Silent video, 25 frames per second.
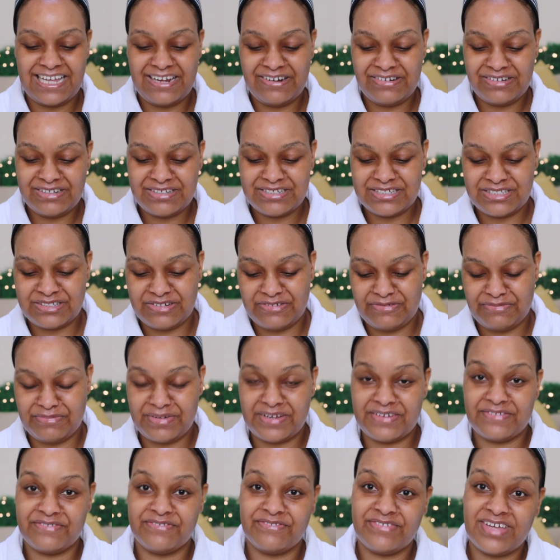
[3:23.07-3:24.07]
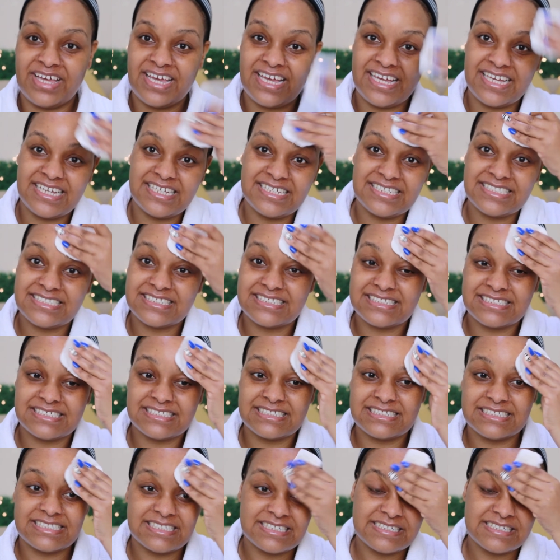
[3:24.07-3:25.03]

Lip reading: areas of my face.